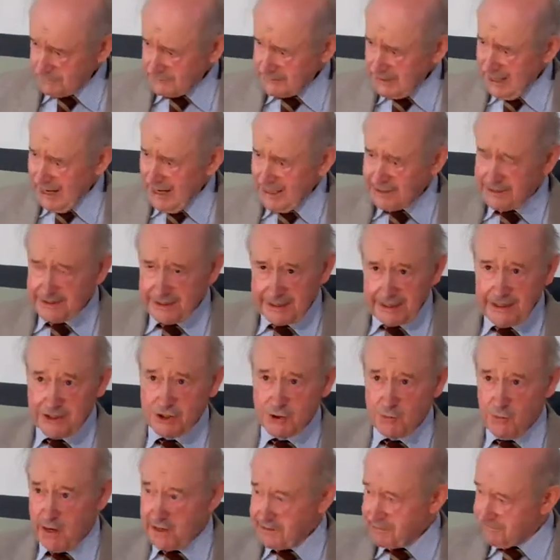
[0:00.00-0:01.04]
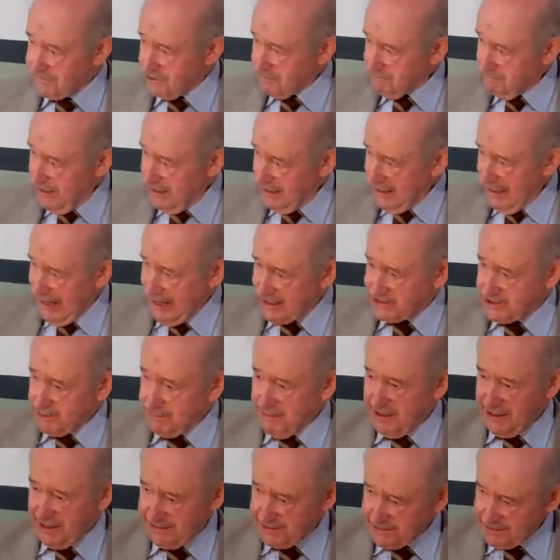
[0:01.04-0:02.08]
and each one of them has a
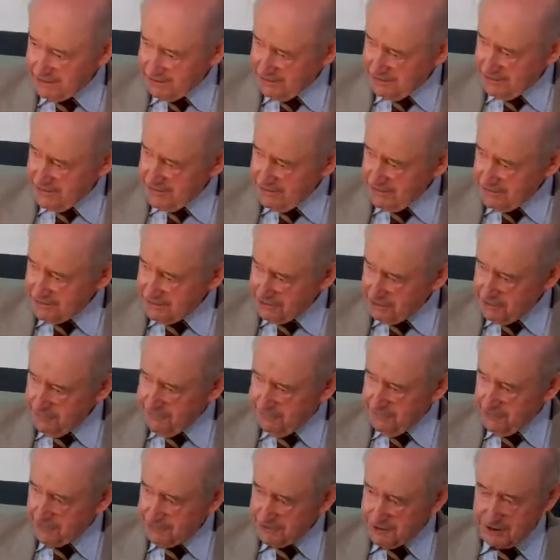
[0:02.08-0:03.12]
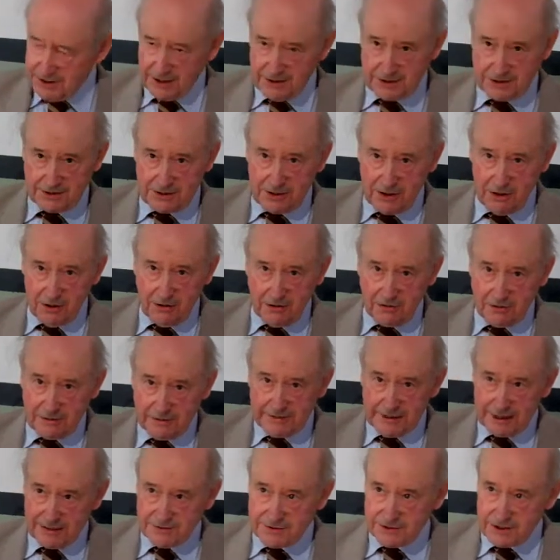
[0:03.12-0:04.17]
bed. 2'6" long,
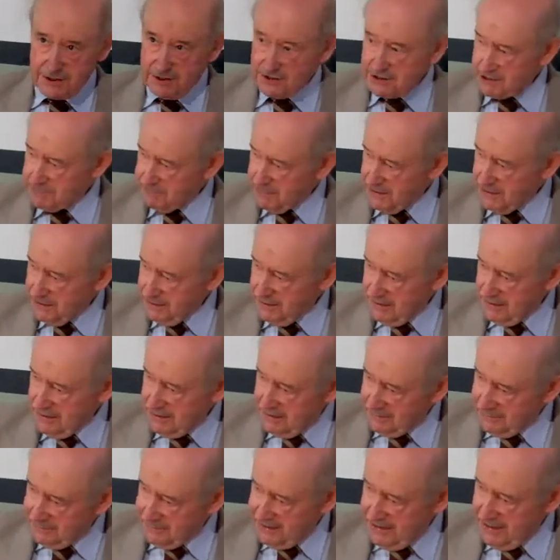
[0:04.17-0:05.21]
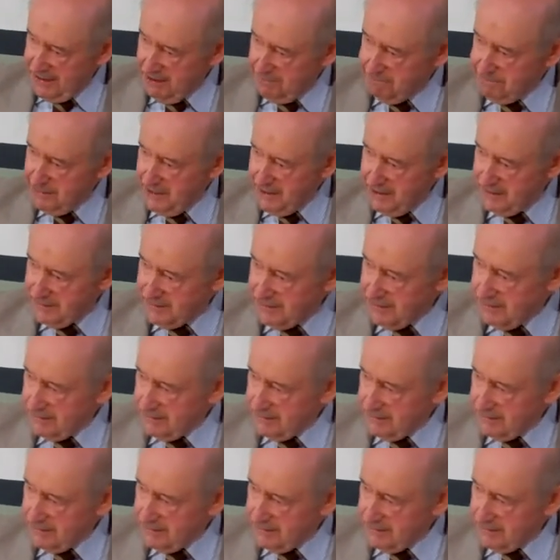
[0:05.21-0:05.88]
that's going to be their bed.